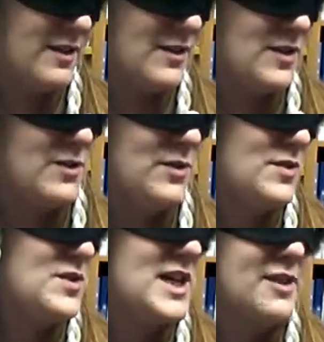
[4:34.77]

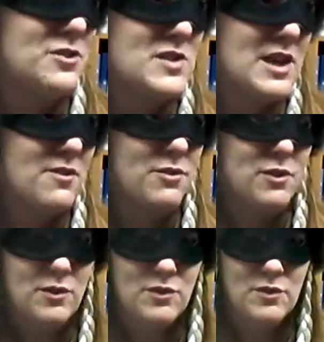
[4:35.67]
you challenge yourself through
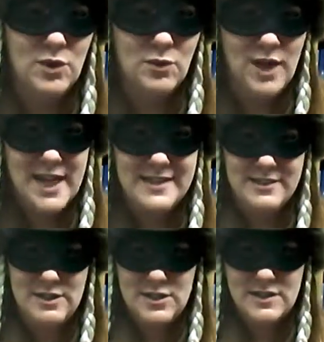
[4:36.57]
going through a
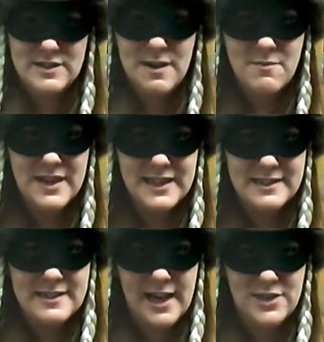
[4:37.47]
race. Something
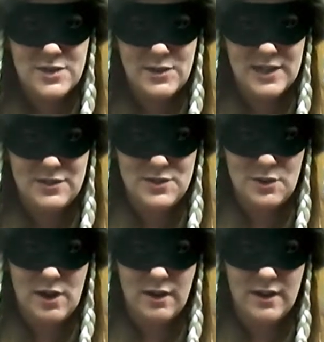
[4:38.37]
inside you gets
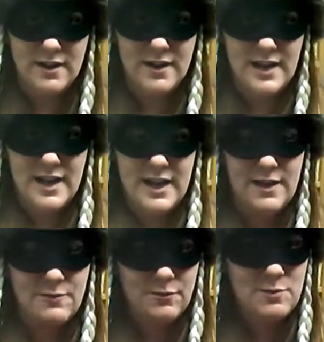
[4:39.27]
stronger.
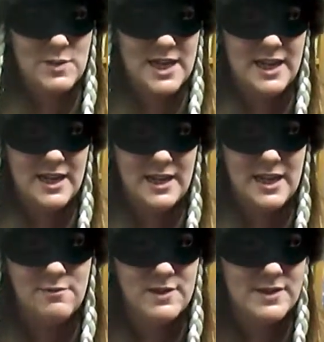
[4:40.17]
And for me,
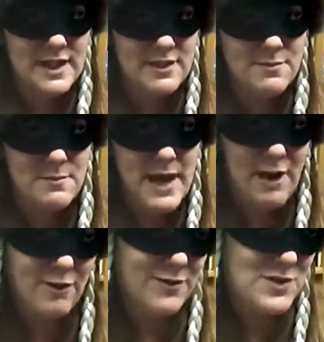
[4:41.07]
it was that
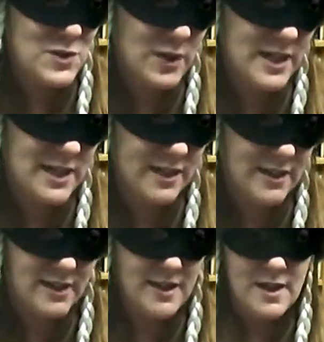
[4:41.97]
power of
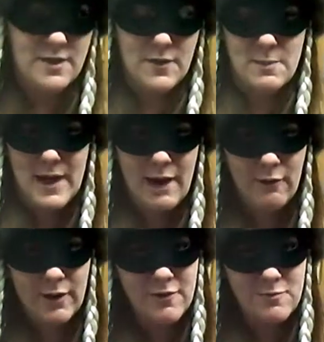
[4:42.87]
storytelling. The
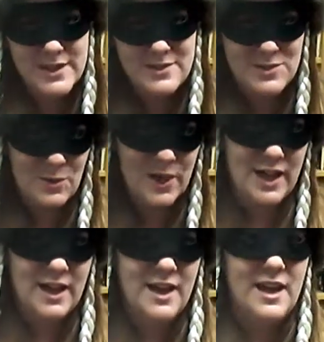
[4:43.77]
power of my
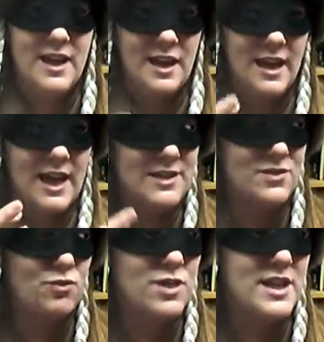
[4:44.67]
story
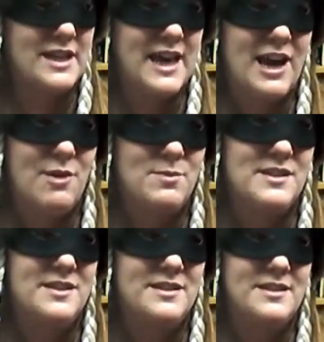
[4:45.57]
has really
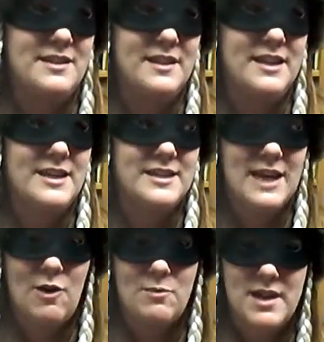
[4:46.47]
helped
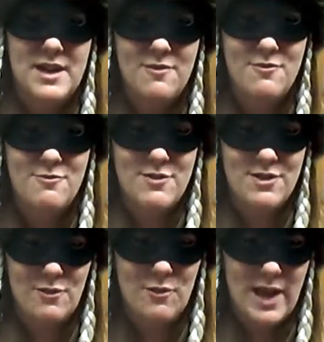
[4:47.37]
endow me
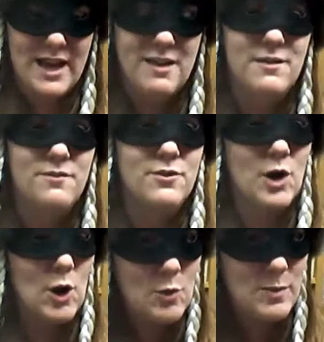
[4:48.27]
with a way of
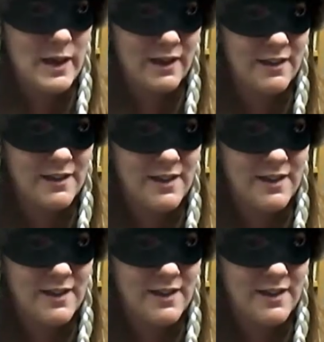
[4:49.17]
coping